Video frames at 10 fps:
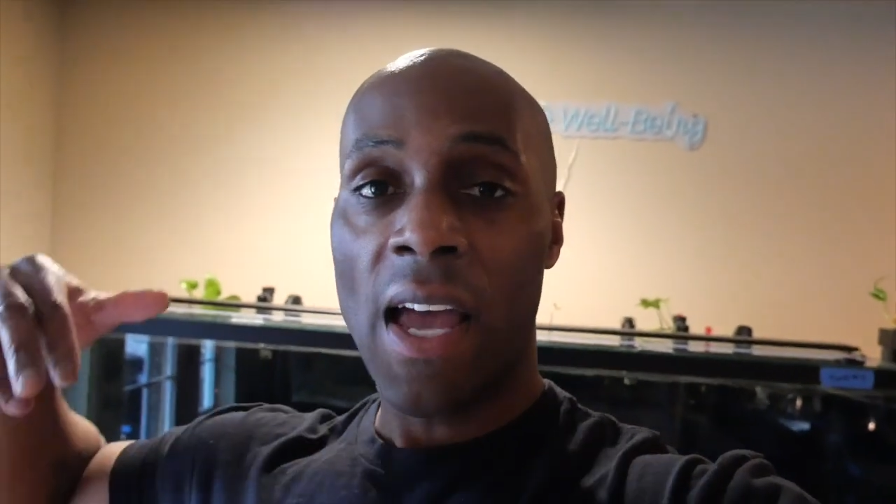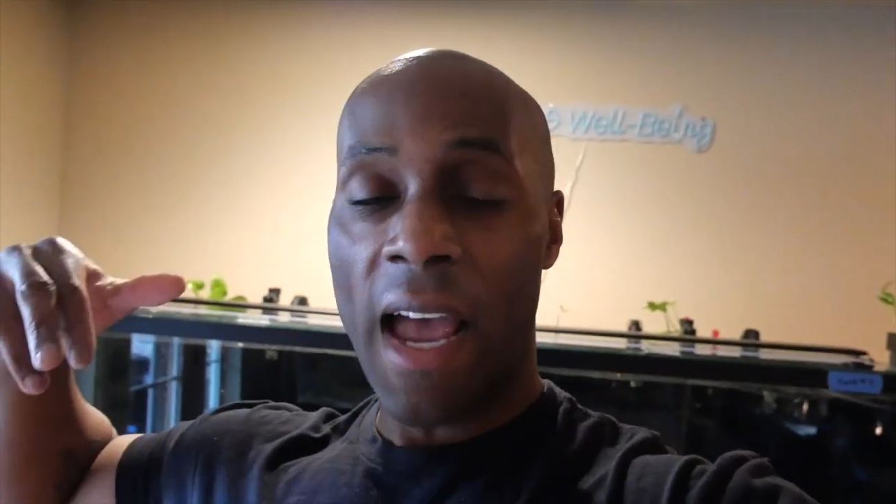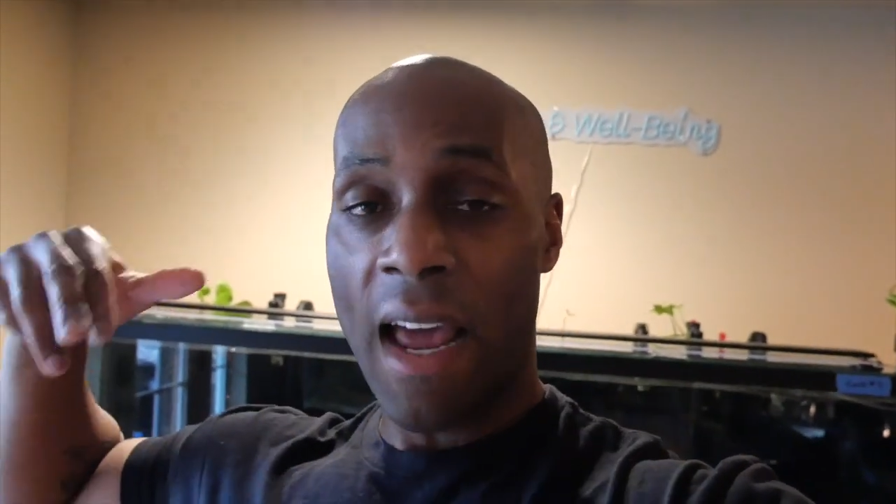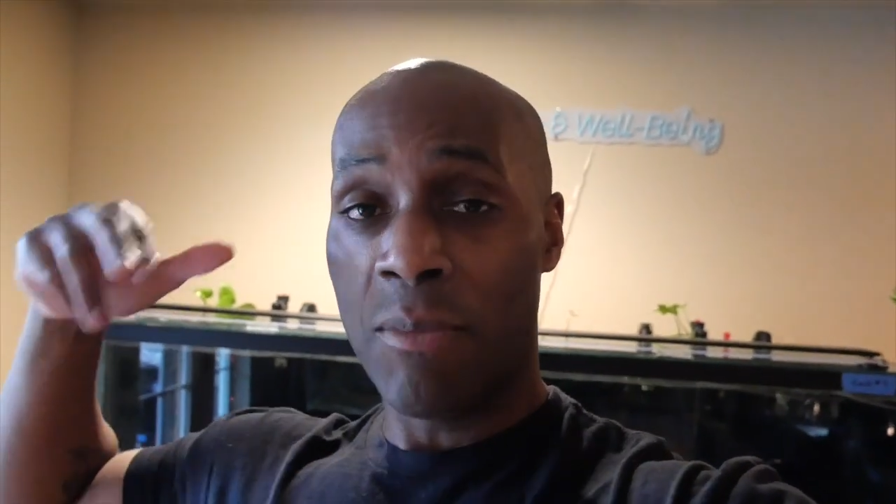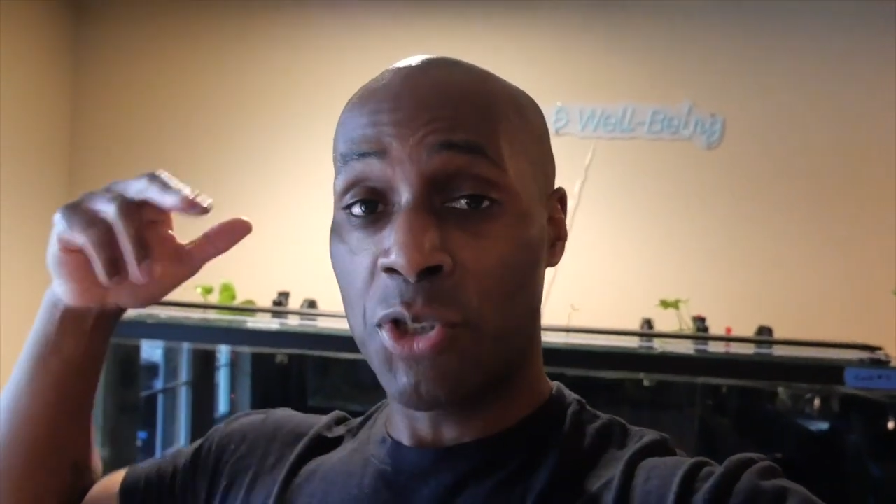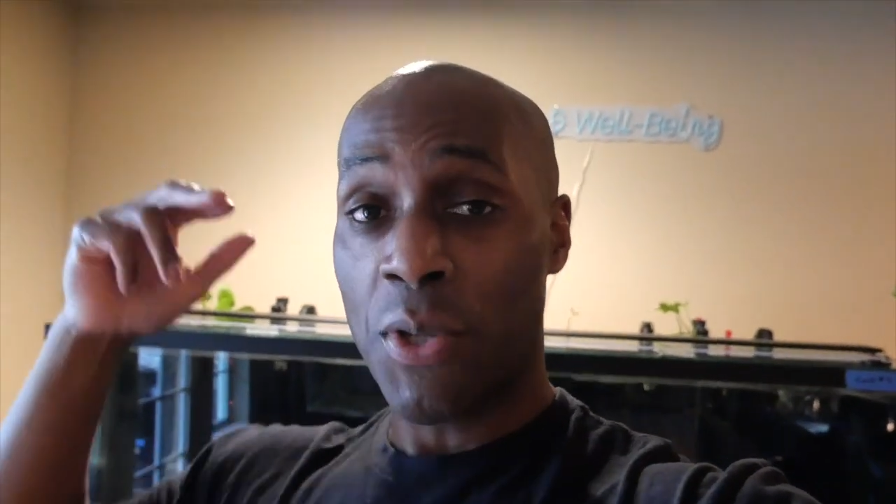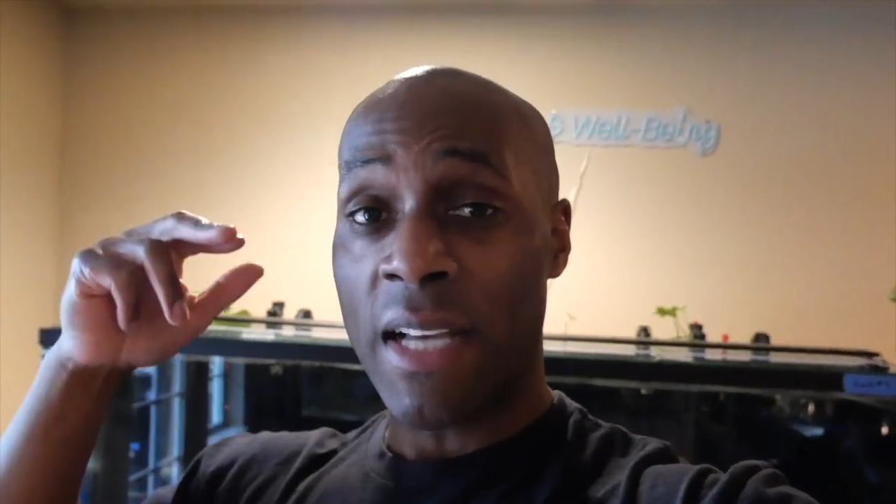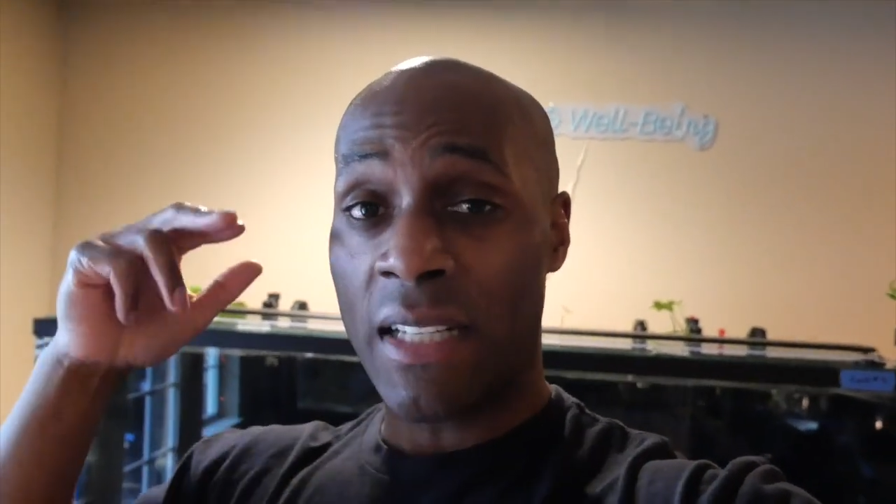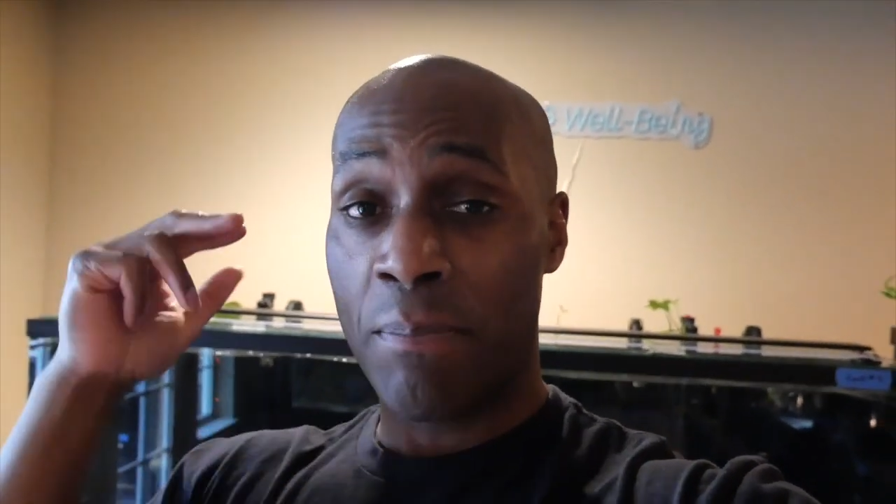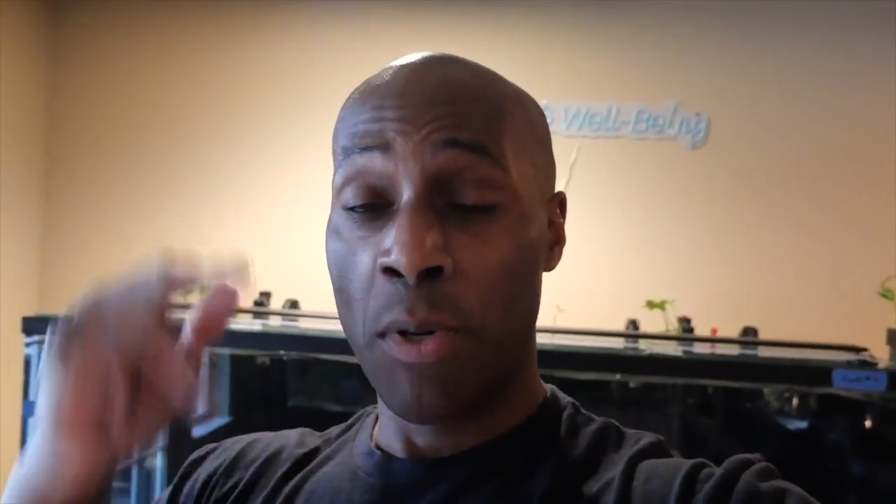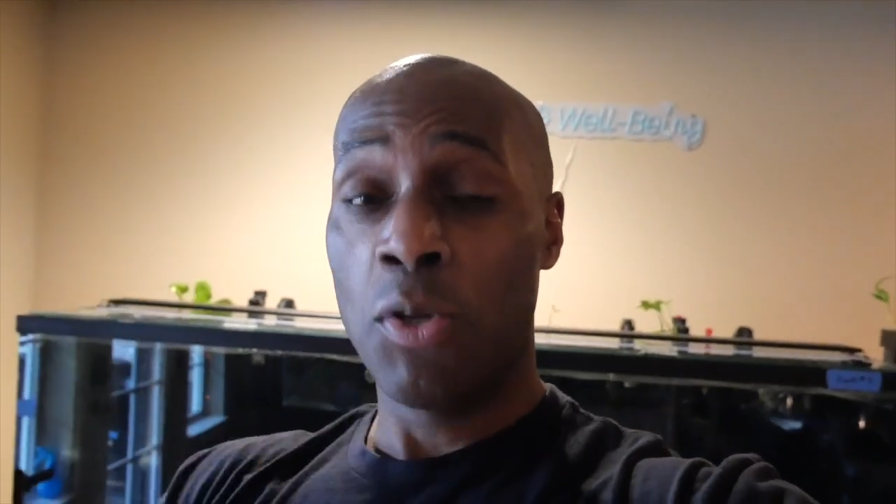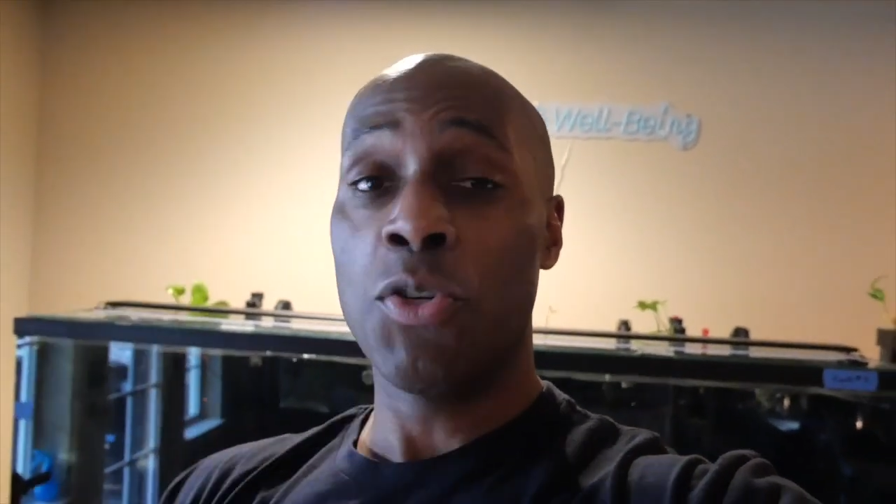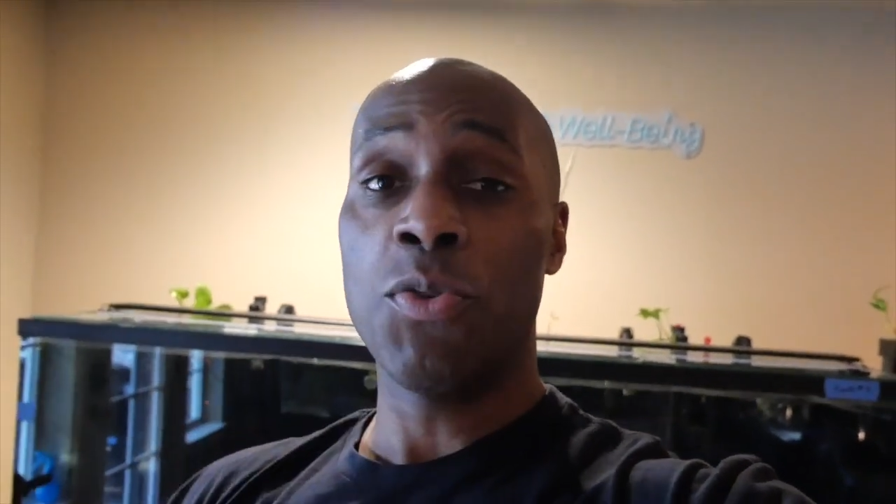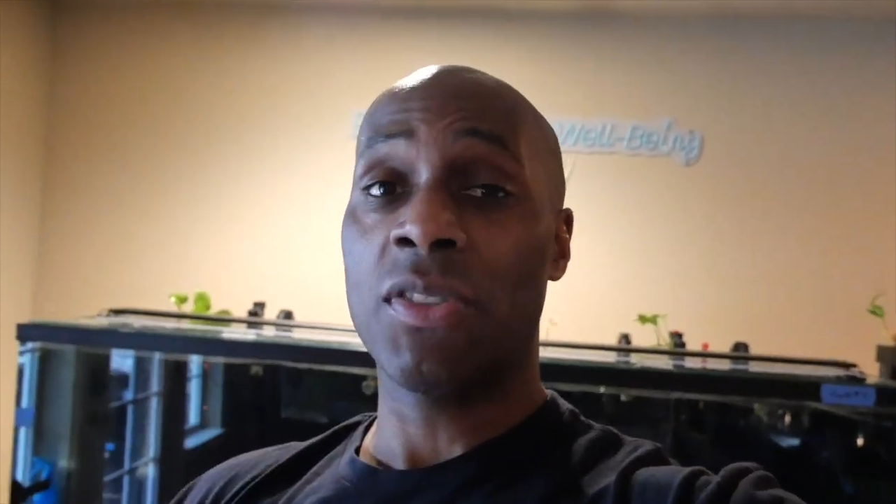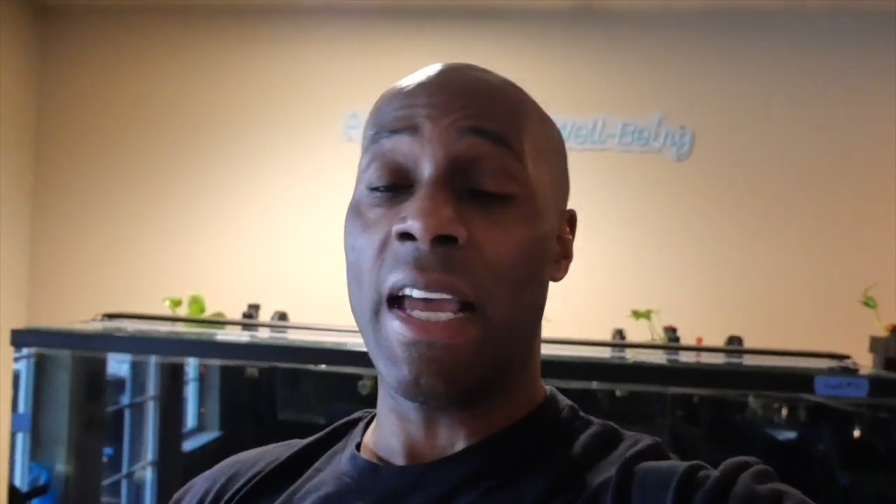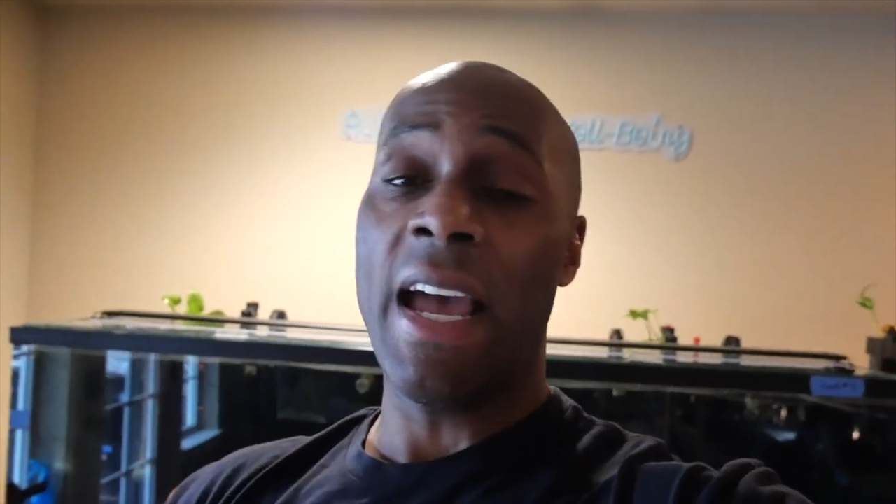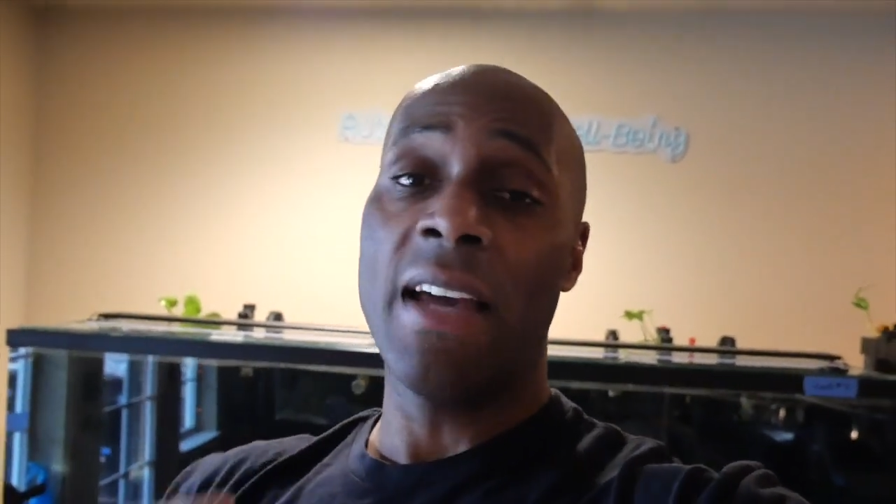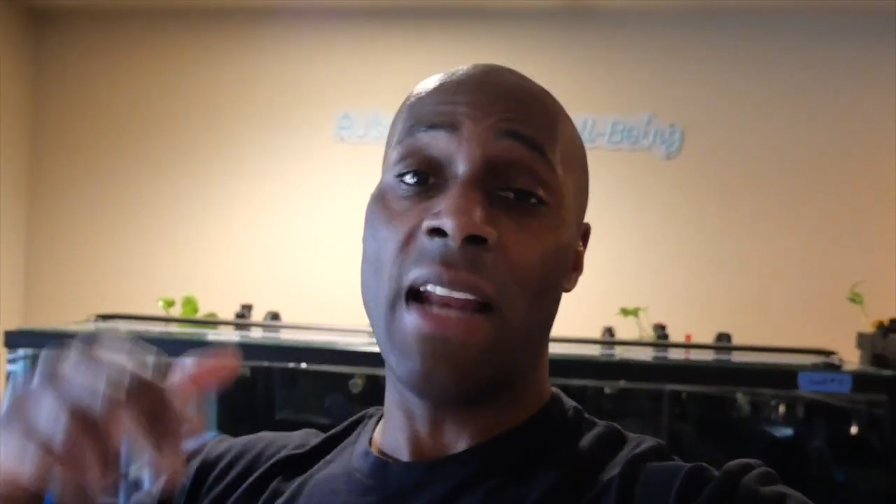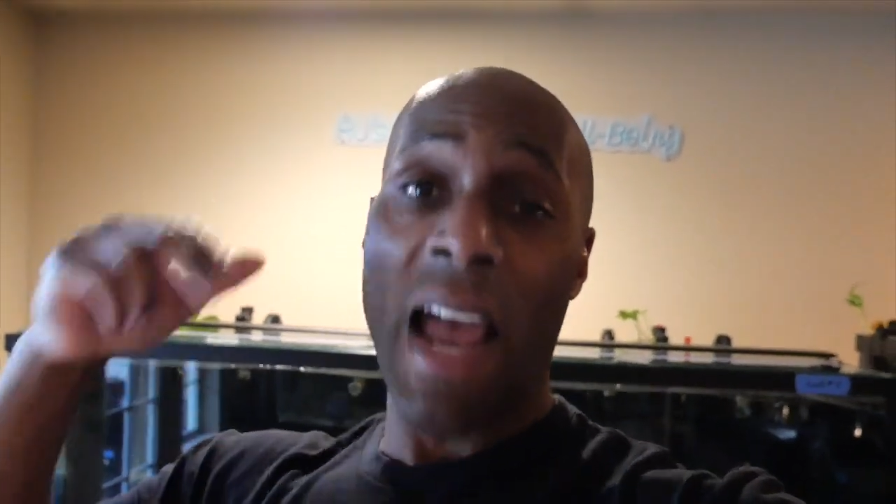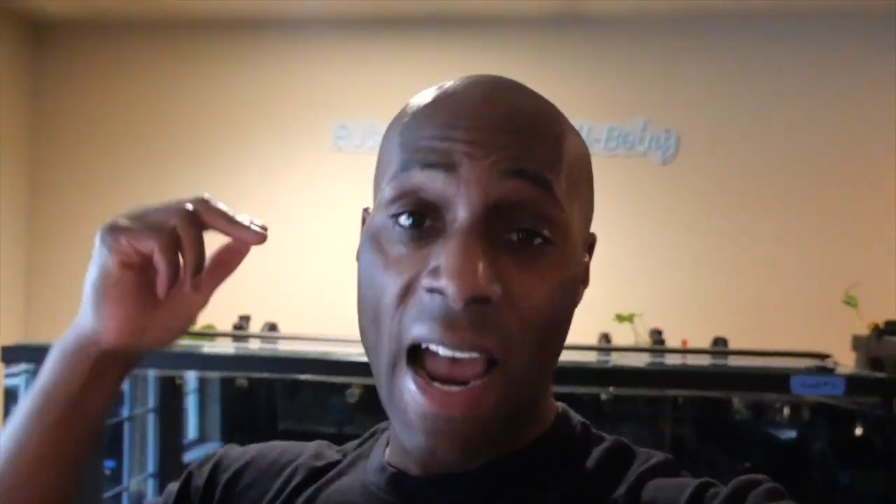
and I'm sure you guys how to build a new stand